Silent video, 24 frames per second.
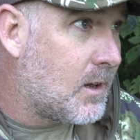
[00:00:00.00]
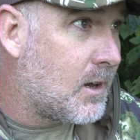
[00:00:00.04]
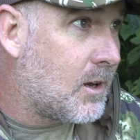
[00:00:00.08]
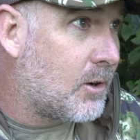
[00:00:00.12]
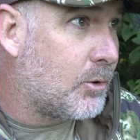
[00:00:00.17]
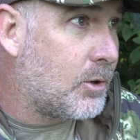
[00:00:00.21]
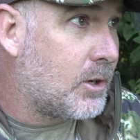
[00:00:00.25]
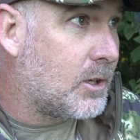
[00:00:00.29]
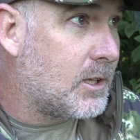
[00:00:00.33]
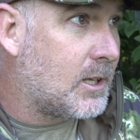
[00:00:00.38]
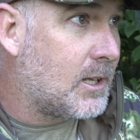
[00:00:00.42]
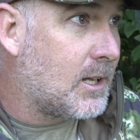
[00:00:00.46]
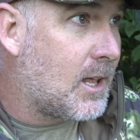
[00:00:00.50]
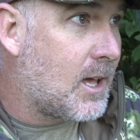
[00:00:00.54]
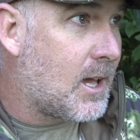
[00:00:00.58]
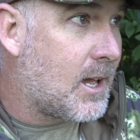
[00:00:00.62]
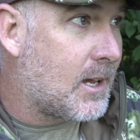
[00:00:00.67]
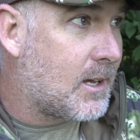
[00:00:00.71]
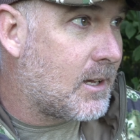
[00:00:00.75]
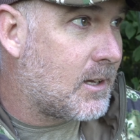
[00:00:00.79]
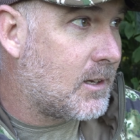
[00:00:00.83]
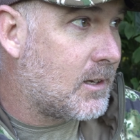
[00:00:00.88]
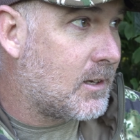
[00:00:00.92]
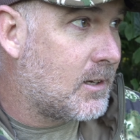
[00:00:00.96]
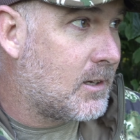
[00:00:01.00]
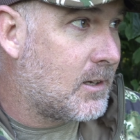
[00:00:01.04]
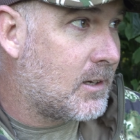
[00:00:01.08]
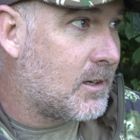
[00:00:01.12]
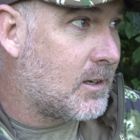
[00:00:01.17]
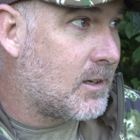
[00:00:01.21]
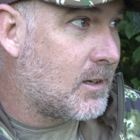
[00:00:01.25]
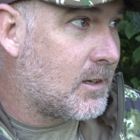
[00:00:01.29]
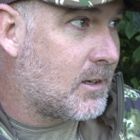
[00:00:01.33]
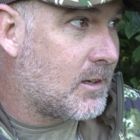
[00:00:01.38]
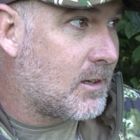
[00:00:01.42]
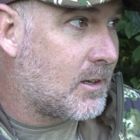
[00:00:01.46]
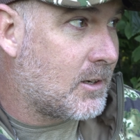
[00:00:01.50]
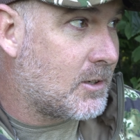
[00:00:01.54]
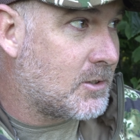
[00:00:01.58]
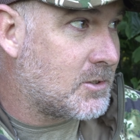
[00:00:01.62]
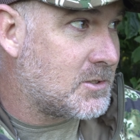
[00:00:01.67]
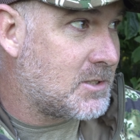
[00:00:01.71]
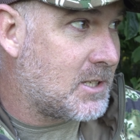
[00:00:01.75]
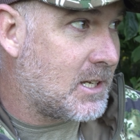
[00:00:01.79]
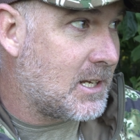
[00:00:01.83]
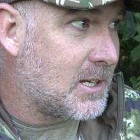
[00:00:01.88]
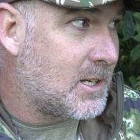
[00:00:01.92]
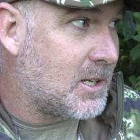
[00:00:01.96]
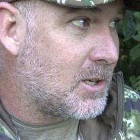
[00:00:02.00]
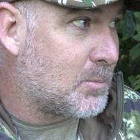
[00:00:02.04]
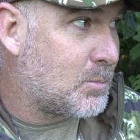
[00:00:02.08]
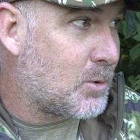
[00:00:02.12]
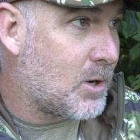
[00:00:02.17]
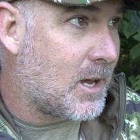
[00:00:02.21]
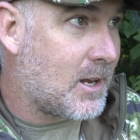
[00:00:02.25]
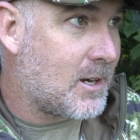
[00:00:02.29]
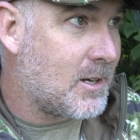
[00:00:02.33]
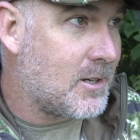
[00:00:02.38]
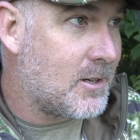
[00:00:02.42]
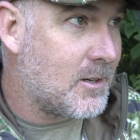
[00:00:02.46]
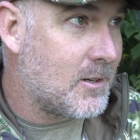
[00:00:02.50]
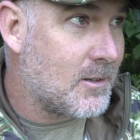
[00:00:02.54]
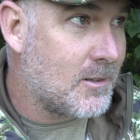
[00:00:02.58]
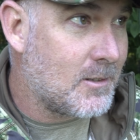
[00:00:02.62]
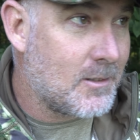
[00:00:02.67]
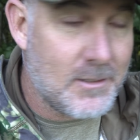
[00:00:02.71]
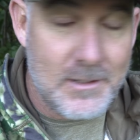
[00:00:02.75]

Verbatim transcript: I really like our setup right here.